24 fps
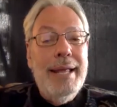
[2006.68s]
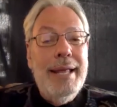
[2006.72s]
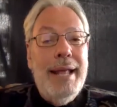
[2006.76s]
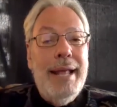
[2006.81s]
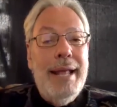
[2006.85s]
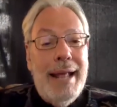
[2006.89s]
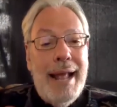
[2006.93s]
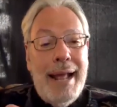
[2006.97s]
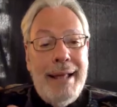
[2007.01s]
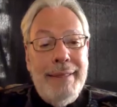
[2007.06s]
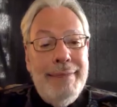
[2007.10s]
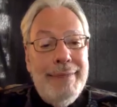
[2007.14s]

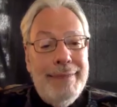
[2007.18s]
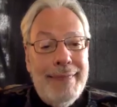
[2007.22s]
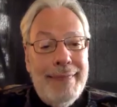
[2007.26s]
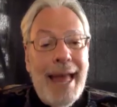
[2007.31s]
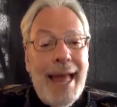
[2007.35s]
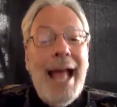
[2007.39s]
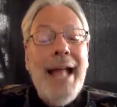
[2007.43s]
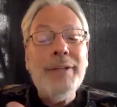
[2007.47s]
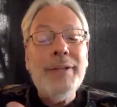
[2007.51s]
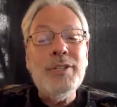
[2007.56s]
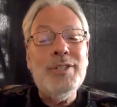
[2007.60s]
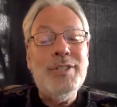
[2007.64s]
And
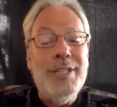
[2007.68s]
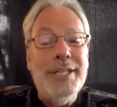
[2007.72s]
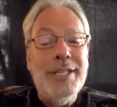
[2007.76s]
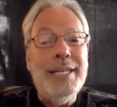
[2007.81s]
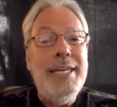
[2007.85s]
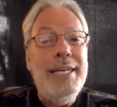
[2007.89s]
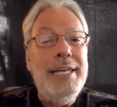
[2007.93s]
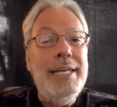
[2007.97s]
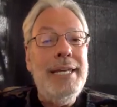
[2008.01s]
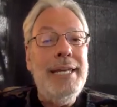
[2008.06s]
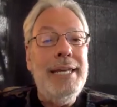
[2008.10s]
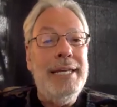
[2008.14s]
that's the
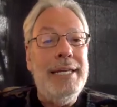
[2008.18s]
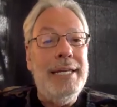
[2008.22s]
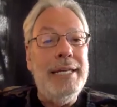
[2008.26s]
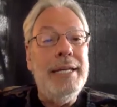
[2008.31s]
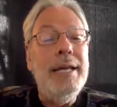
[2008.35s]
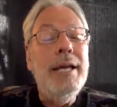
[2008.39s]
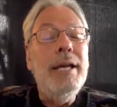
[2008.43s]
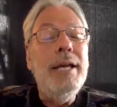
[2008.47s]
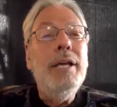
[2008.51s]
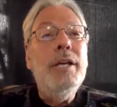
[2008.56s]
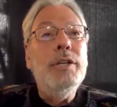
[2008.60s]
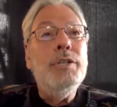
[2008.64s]
key
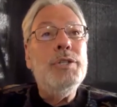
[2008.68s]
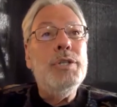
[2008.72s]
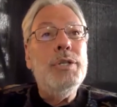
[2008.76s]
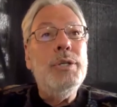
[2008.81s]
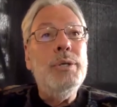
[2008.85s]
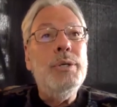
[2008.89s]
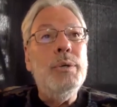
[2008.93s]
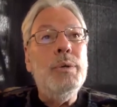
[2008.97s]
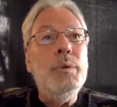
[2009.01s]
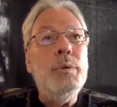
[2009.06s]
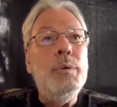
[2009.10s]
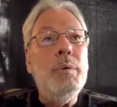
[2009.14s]

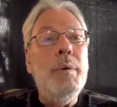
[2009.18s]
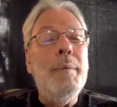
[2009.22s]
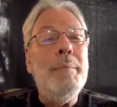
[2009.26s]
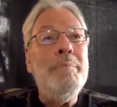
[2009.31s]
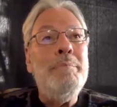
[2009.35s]
to